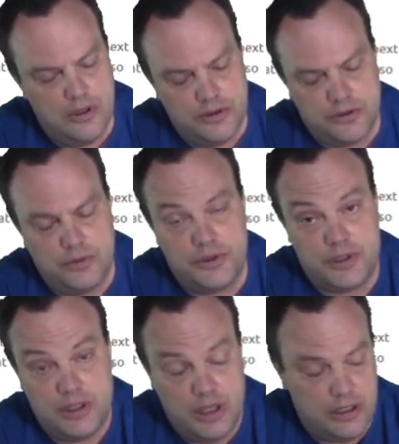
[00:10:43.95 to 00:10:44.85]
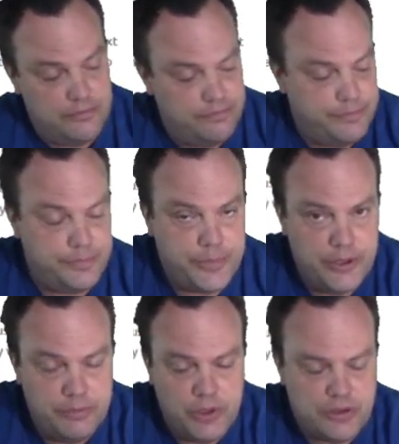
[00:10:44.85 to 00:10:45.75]
So once again,
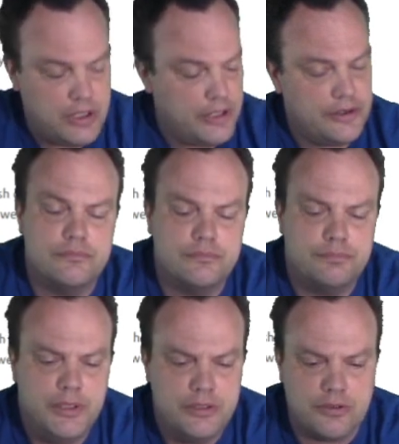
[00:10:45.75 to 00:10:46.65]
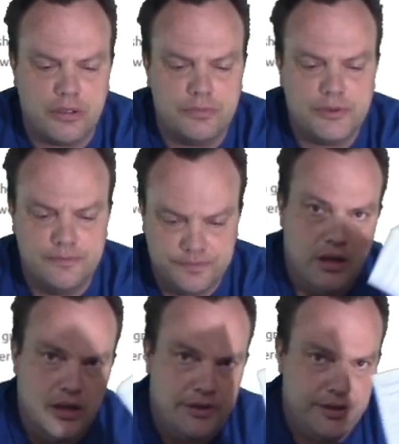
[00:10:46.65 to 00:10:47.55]
pretty much like pea shrubs.
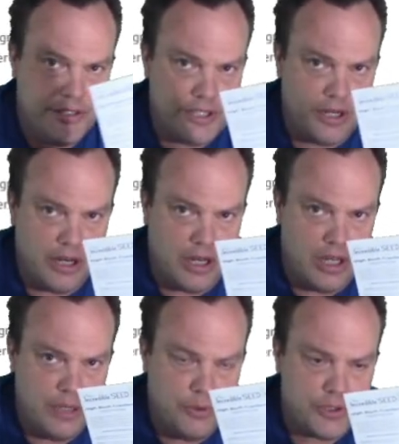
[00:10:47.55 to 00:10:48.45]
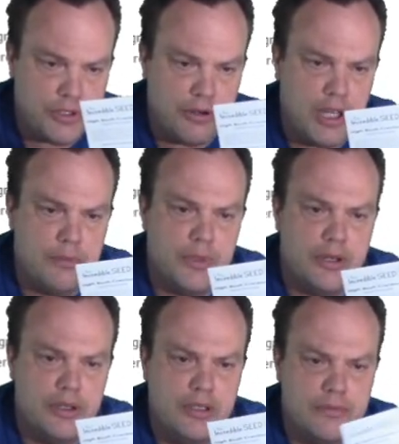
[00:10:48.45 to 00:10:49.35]
These are our eyebush
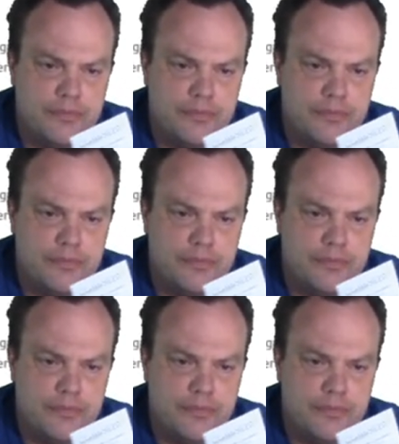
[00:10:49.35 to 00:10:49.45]
cranberry.